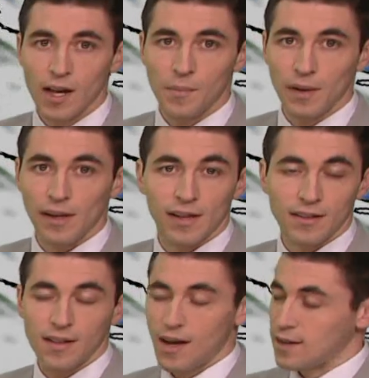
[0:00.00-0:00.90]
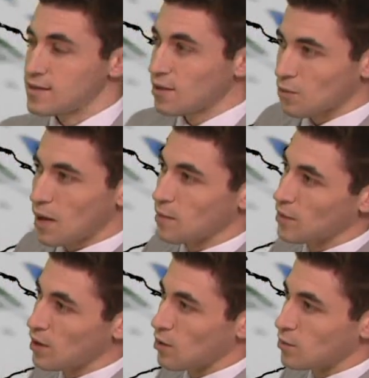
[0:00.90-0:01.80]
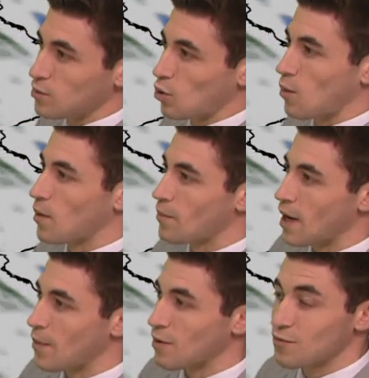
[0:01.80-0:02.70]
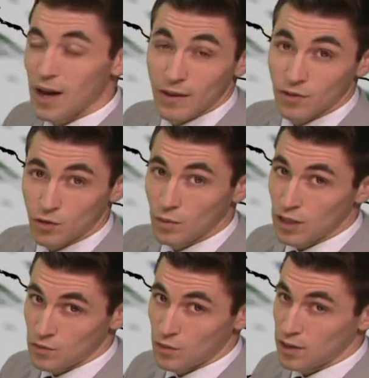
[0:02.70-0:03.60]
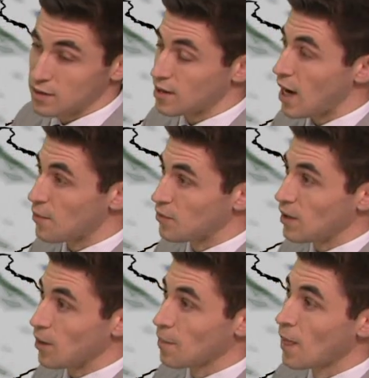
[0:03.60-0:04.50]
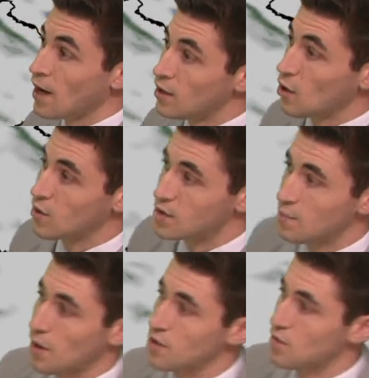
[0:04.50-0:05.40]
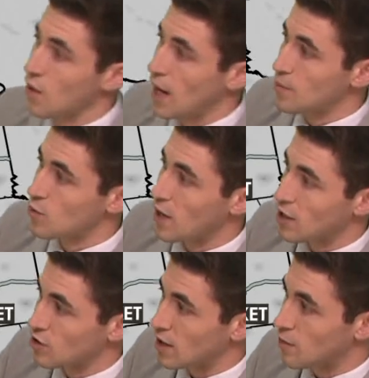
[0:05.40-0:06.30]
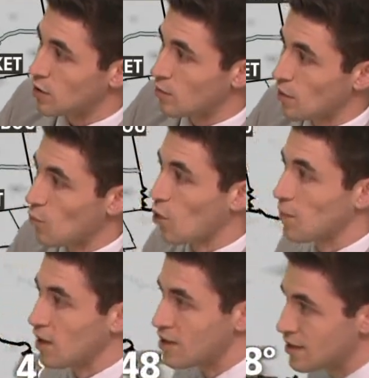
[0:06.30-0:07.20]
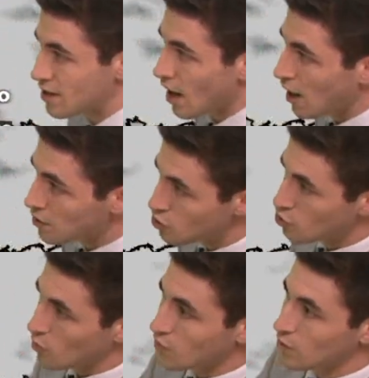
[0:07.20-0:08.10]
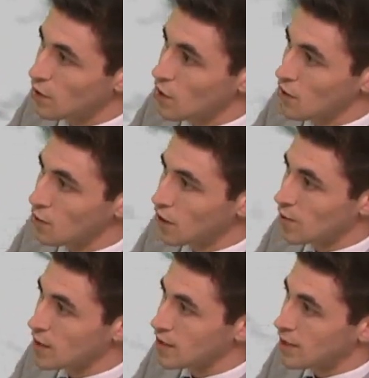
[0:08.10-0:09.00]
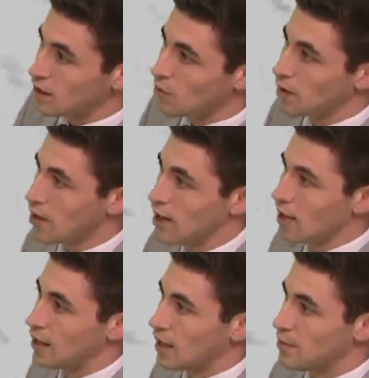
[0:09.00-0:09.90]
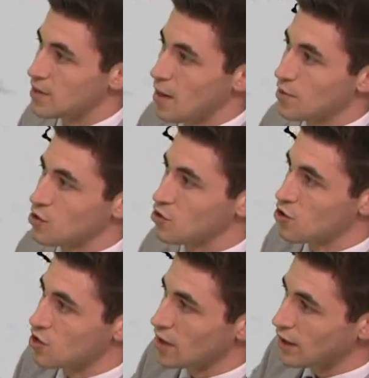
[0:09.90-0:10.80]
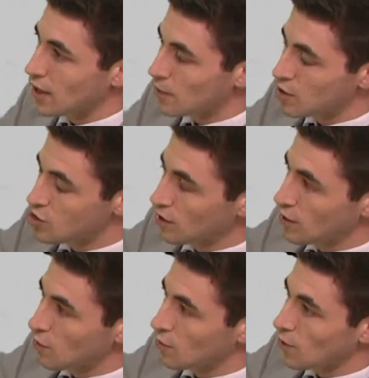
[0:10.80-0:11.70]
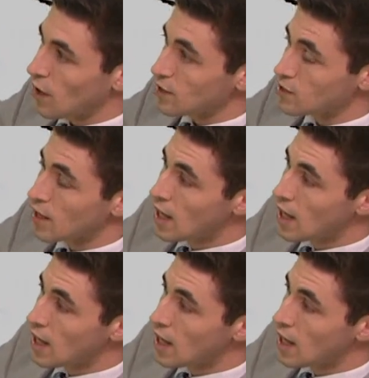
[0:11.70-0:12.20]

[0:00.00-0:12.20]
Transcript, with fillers: but and uh, still running below normal by about 5 degrees for this time of year. Notice some parts of New Hampshire will actually end up a little bit warmer. It's this onshore flow that we're going to be dealing with that keeps temperatures just a little bit chillier for us.